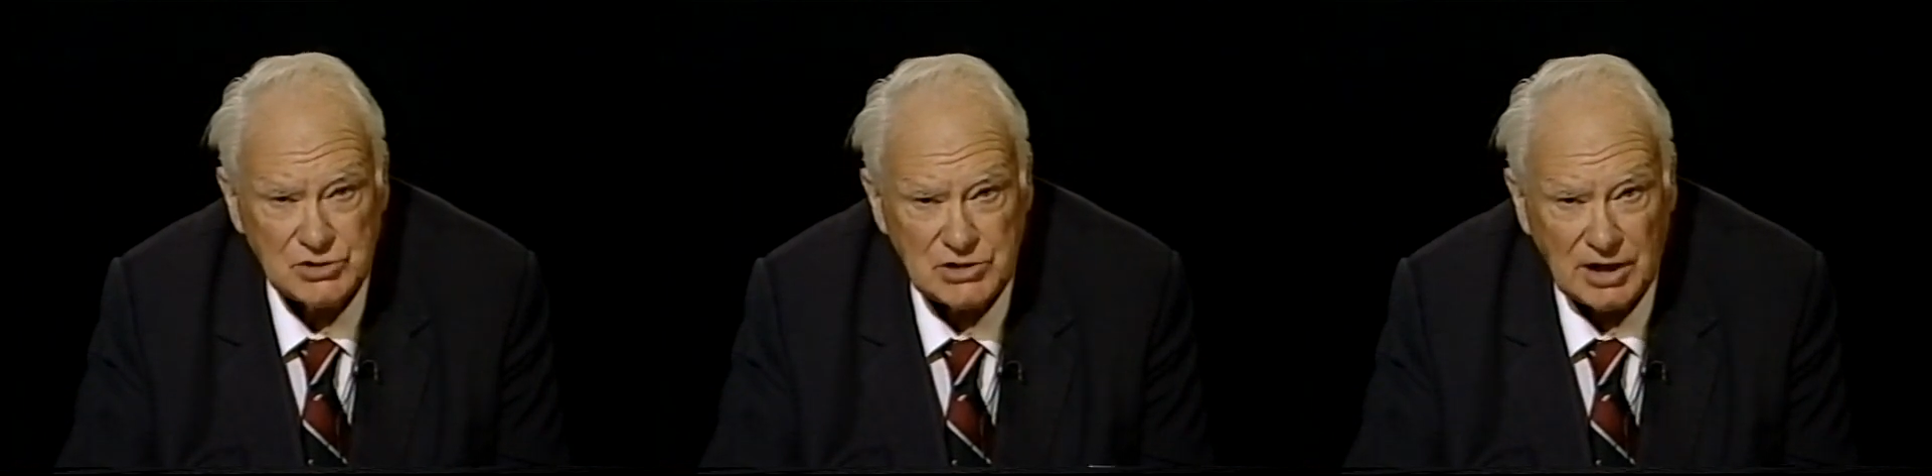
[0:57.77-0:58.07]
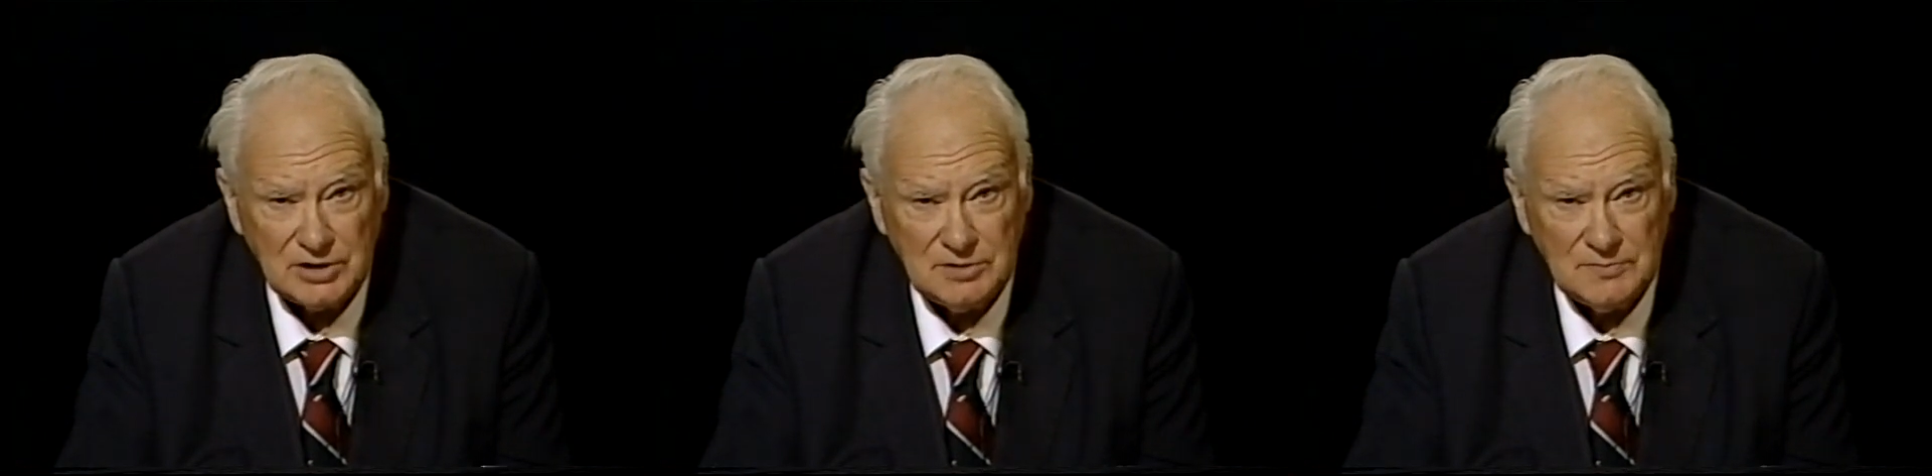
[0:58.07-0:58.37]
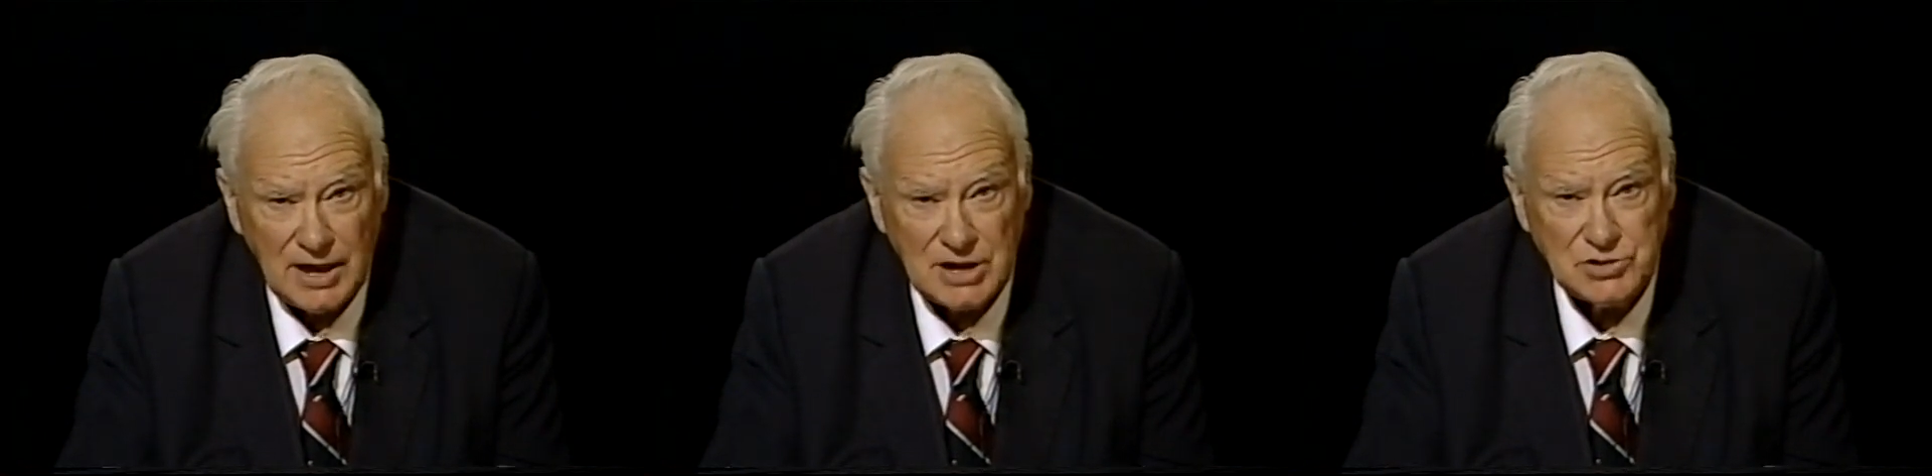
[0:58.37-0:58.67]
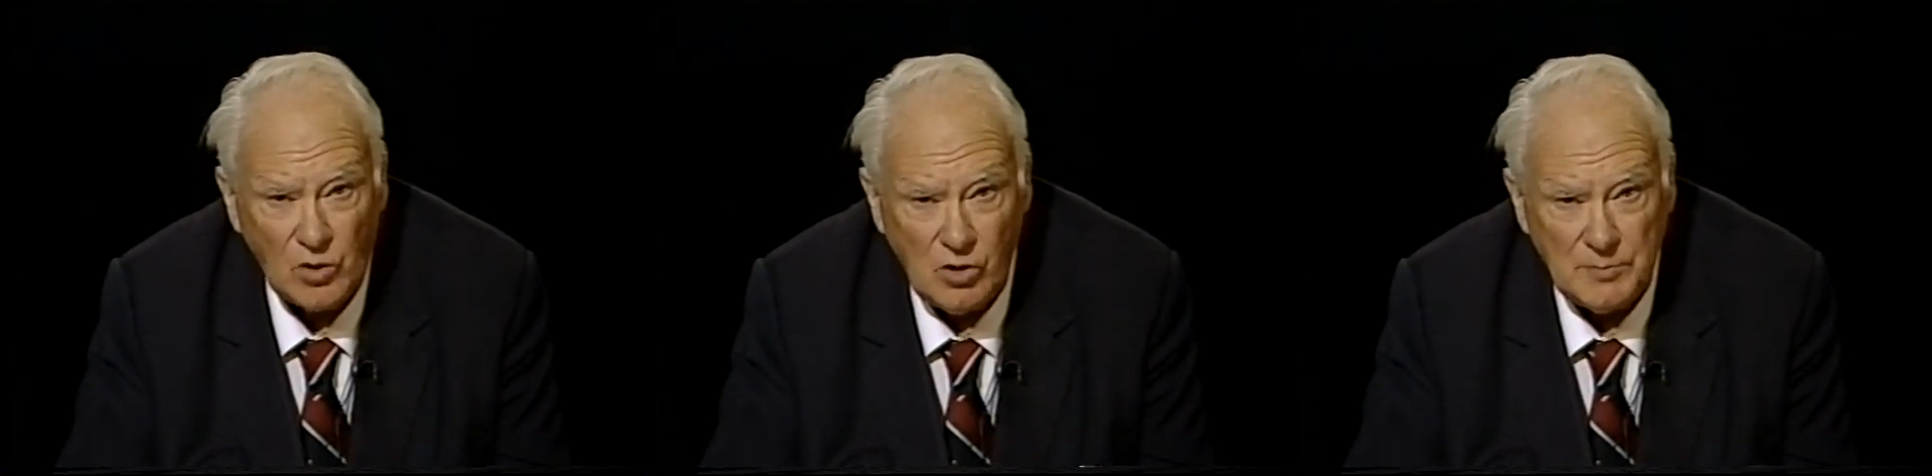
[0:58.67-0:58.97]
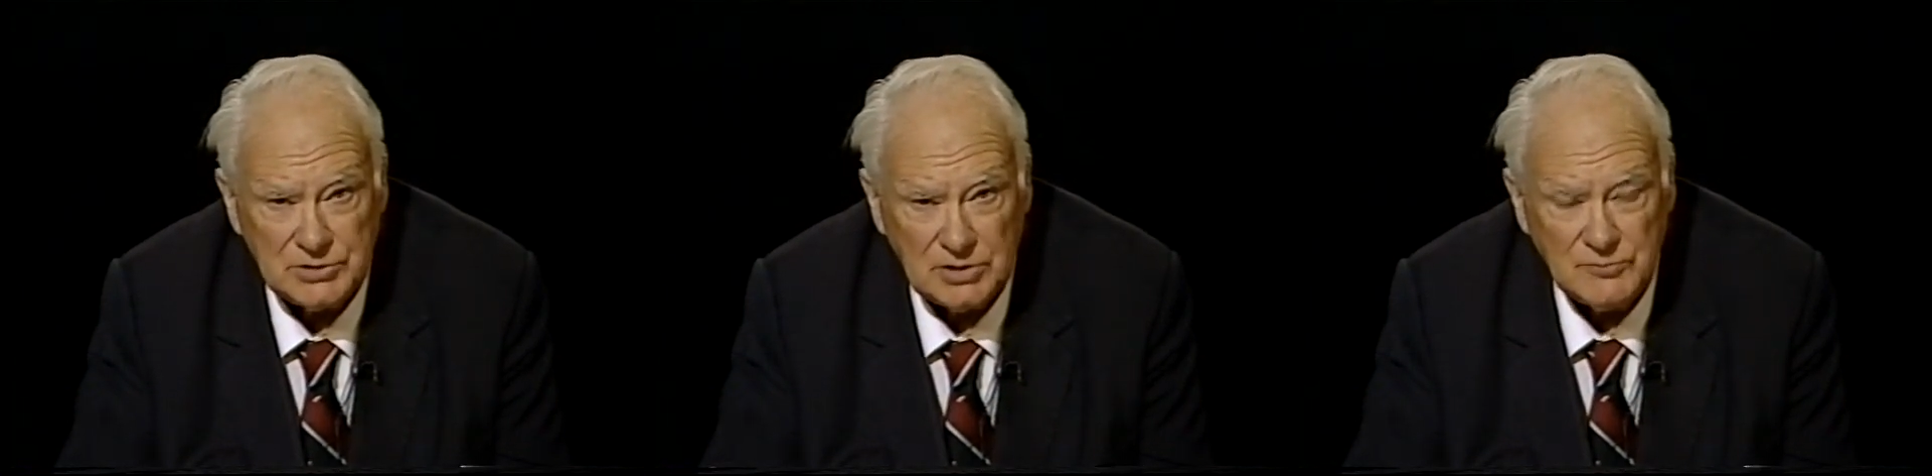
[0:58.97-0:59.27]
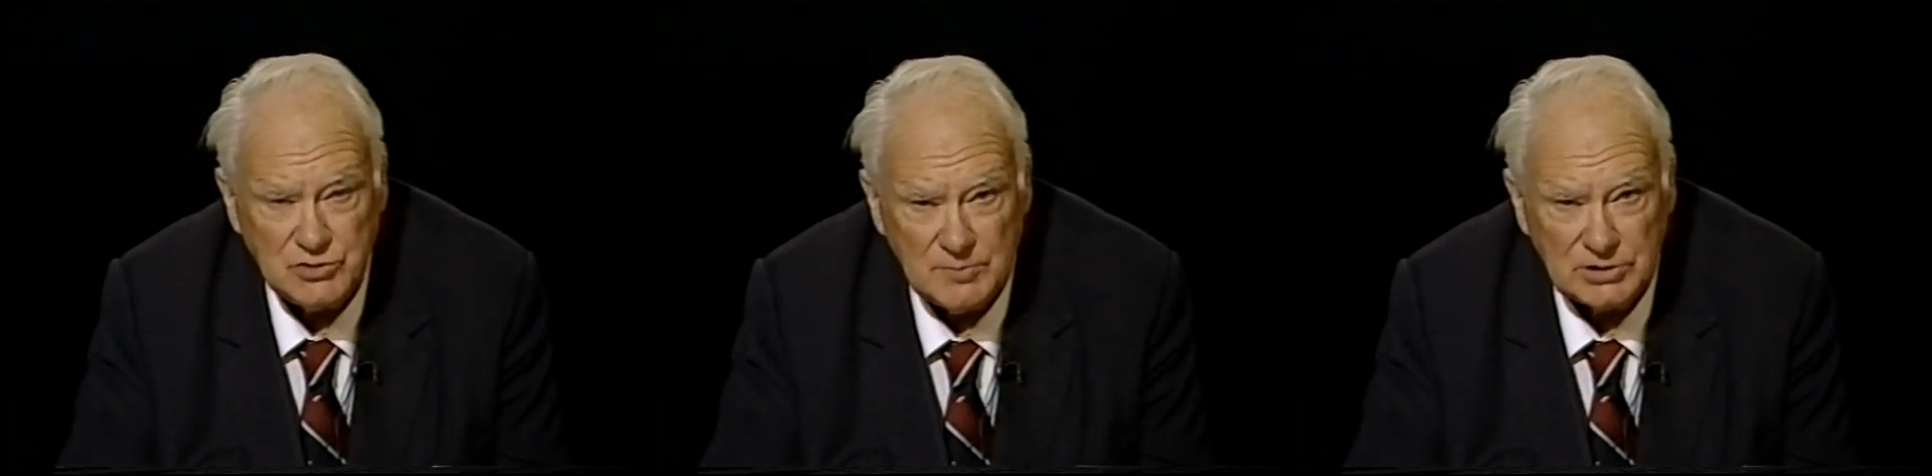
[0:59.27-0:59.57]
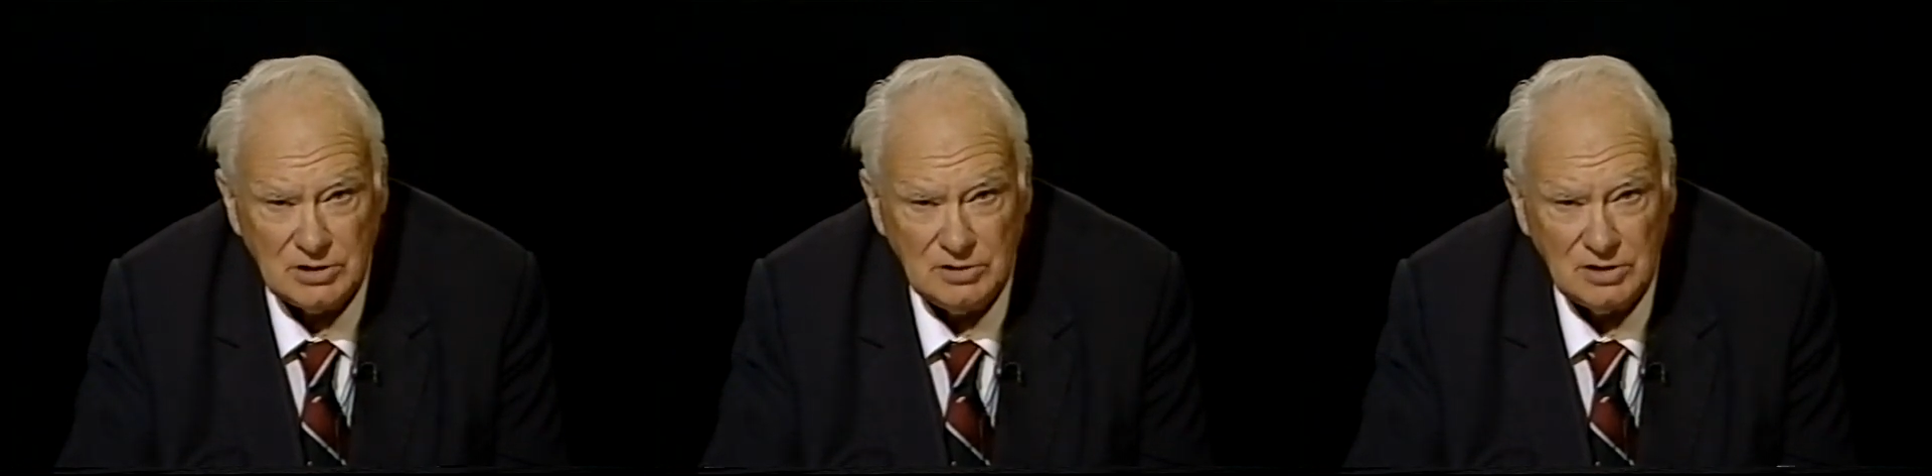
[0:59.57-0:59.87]
the Sun as the orbit of
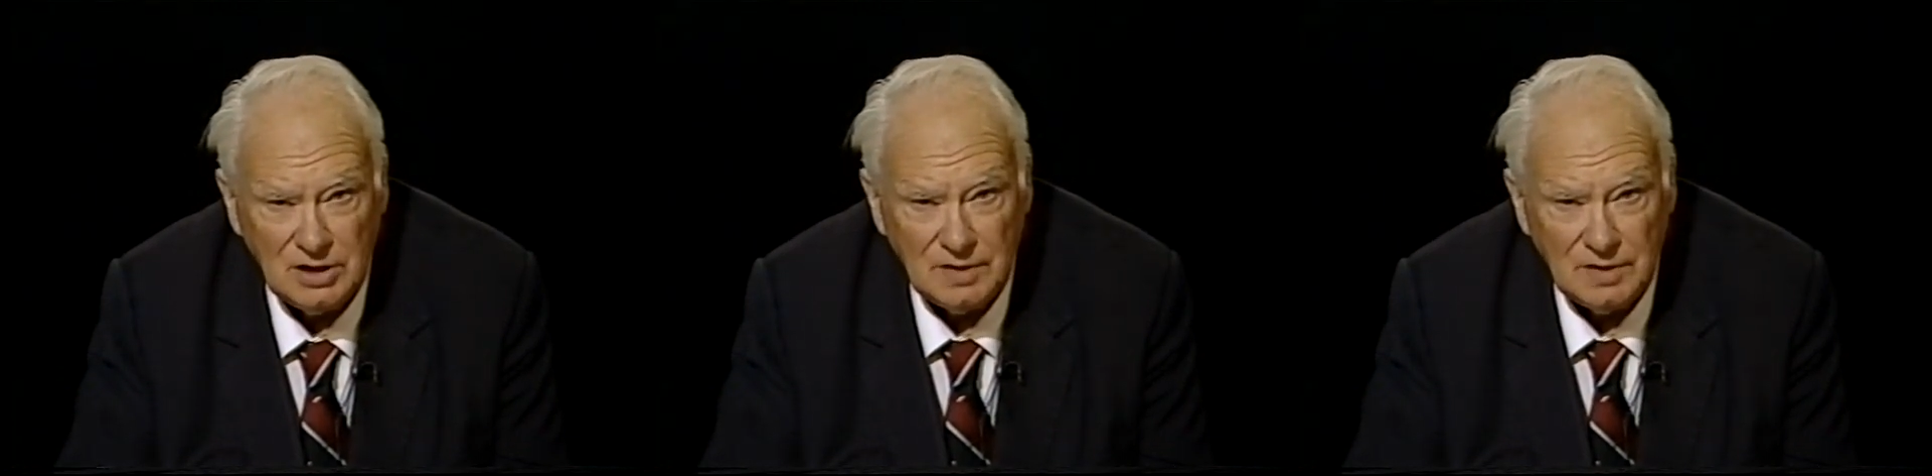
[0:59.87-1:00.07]
Jupiter.